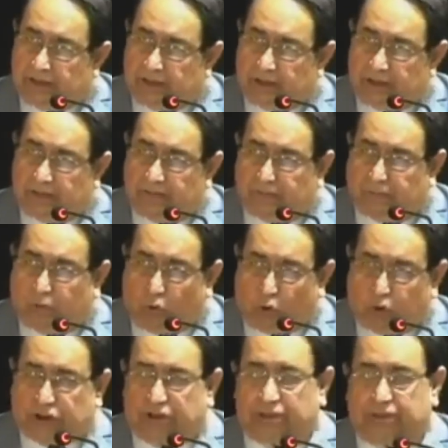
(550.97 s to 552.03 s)
The
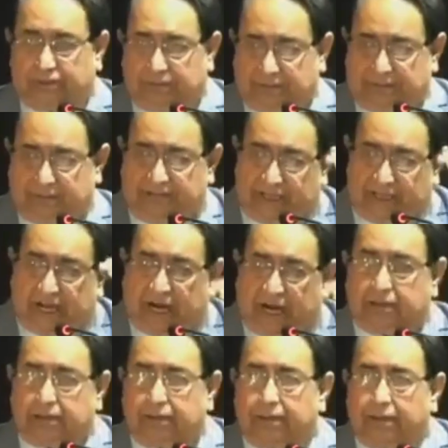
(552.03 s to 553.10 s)
fourth in
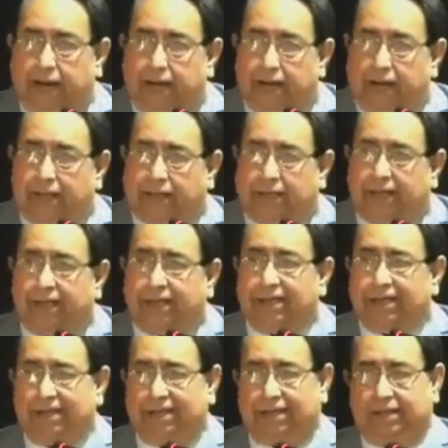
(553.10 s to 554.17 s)
that
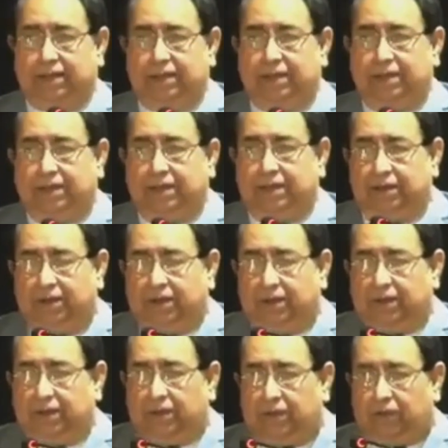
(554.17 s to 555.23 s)
hierarchy
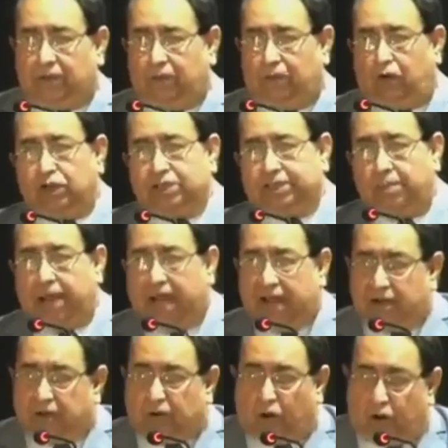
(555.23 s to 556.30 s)
was a
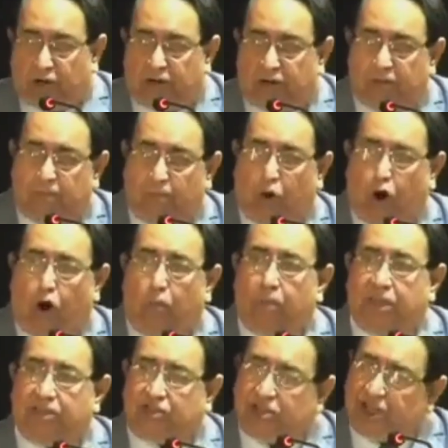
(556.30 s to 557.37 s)
man called
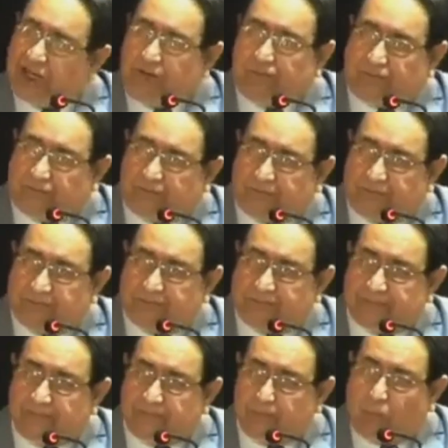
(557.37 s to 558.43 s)
Muhammad Sharif,
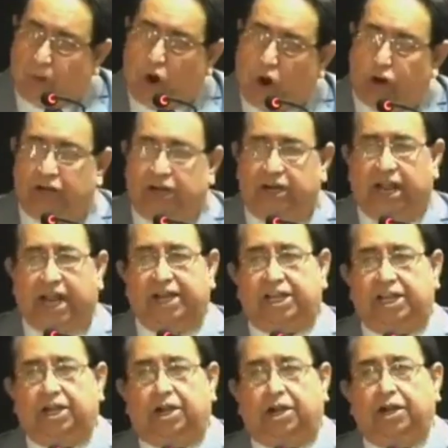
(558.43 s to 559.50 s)
born in
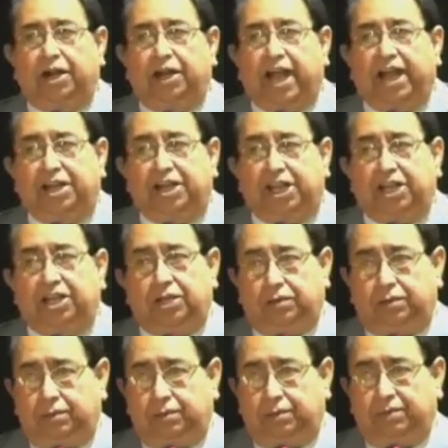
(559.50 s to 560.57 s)

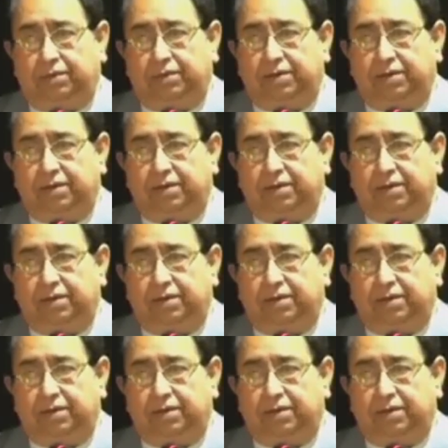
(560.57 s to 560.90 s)
1919.